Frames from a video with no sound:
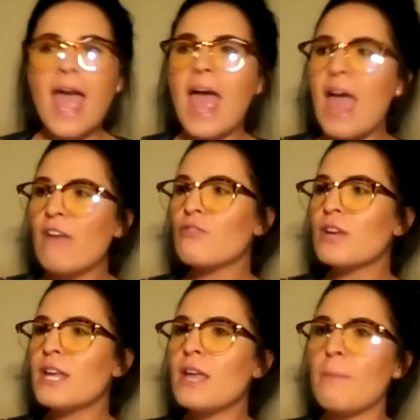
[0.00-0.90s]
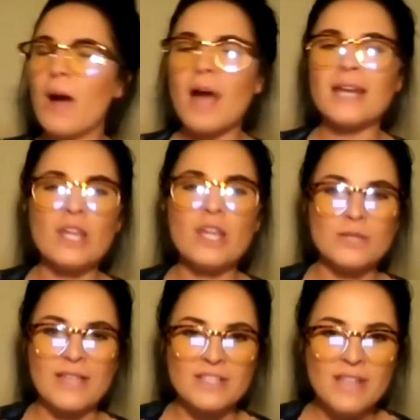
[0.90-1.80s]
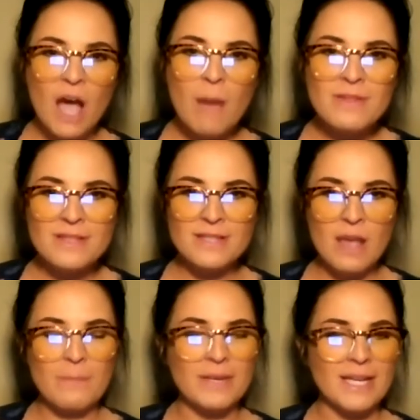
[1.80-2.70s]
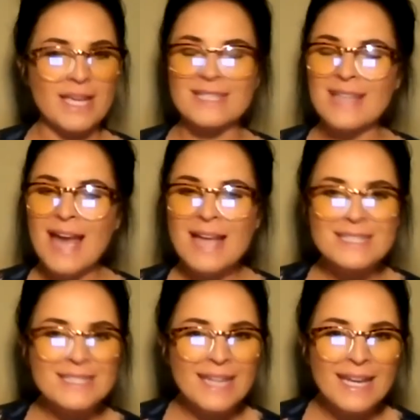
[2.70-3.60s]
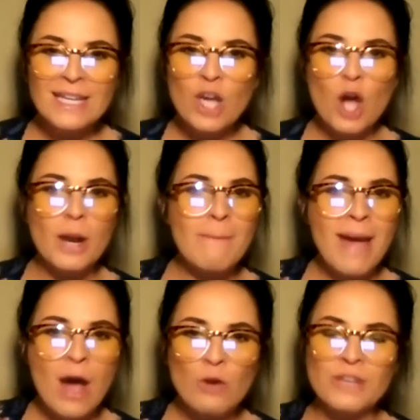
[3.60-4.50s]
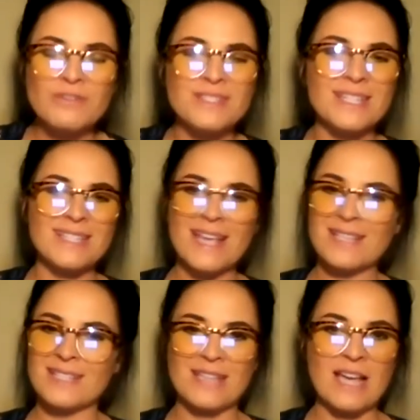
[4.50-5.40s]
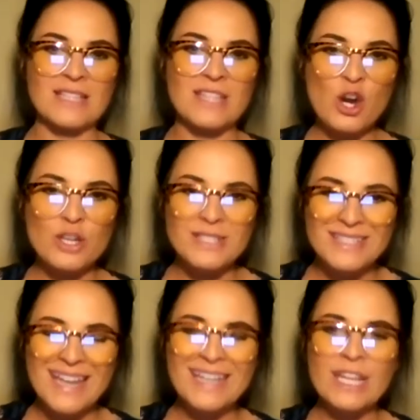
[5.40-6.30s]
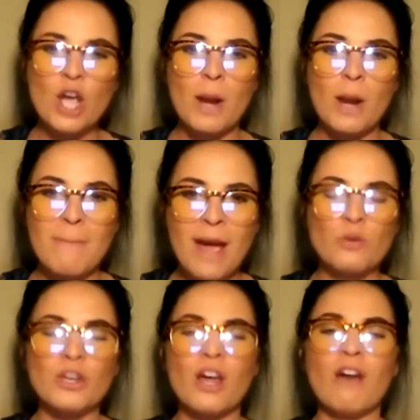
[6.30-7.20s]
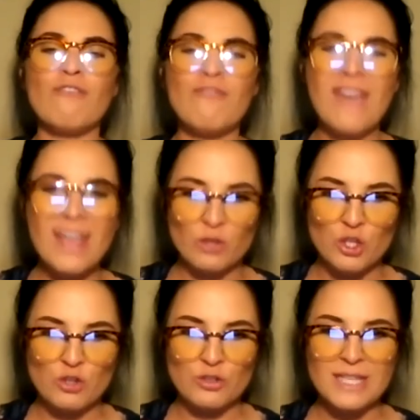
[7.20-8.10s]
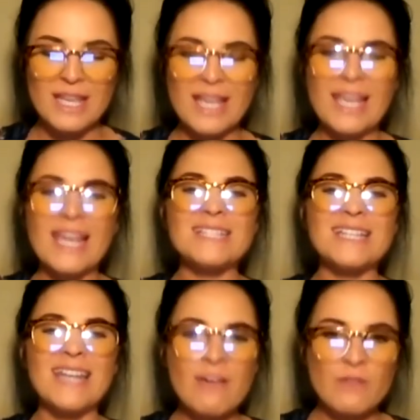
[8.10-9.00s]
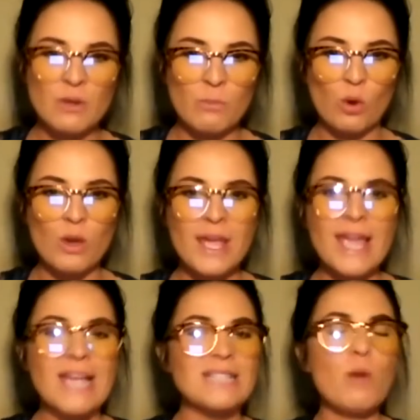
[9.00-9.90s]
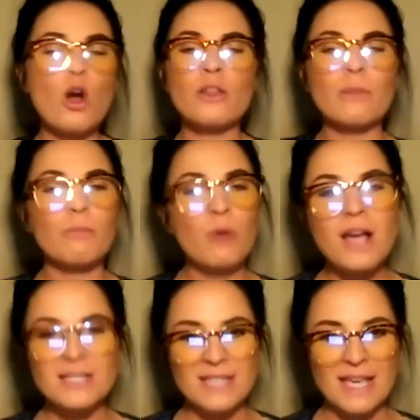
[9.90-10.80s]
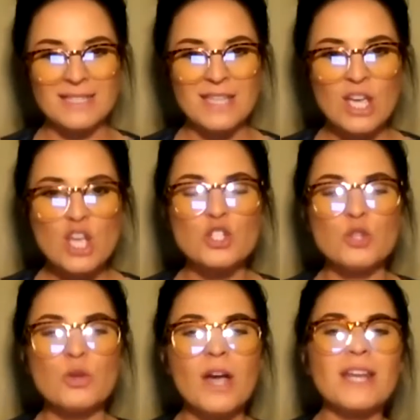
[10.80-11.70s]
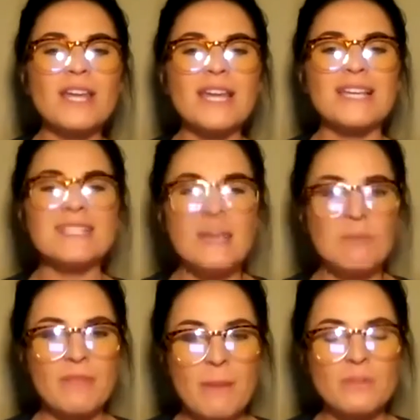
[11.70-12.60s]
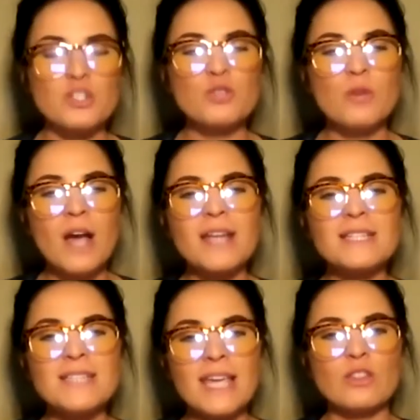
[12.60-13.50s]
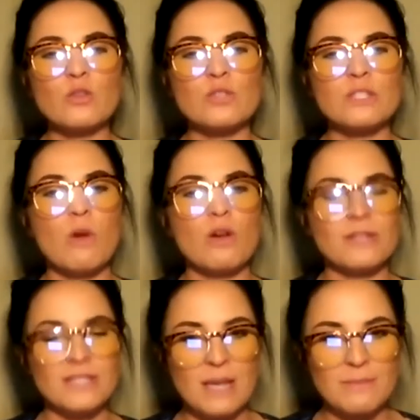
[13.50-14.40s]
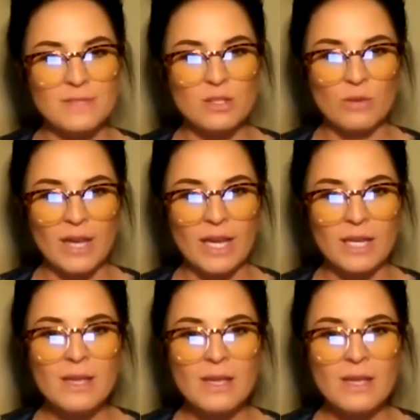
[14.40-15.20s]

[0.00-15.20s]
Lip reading: Everybody who's at the top of this company is not standing on a mountain of successes, guys. They are standing on a mountain of failures. It's inevitable. It's part of the process. So you got to accept that, but you got to take those small steps, okay?